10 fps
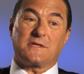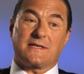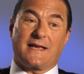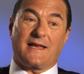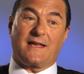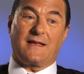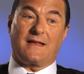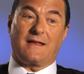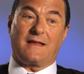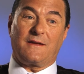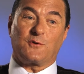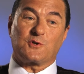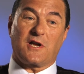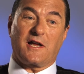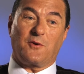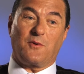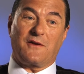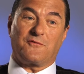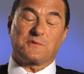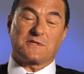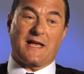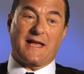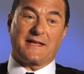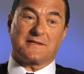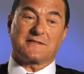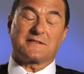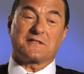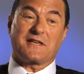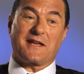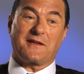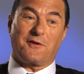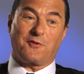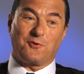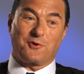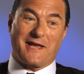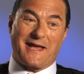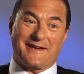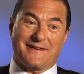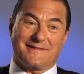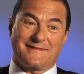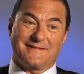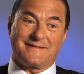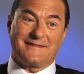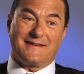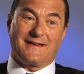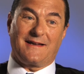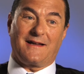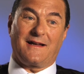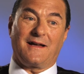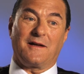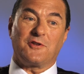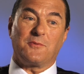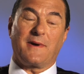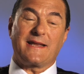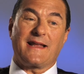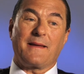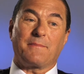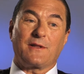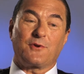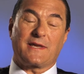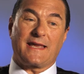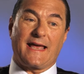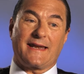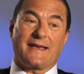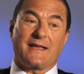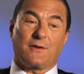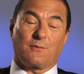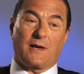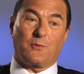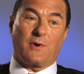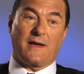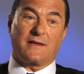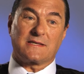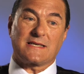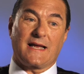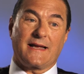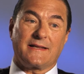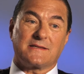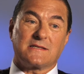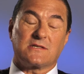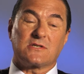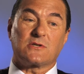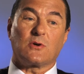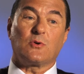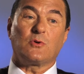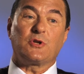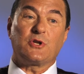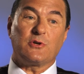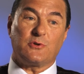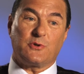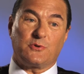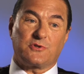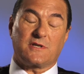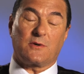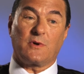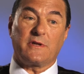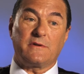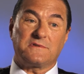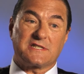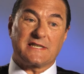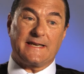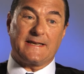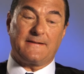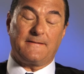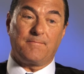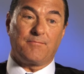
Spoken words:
say if you're shying away from science, take another look at it. You might not be looking at it in the right way. Science is so huge that what you've seen,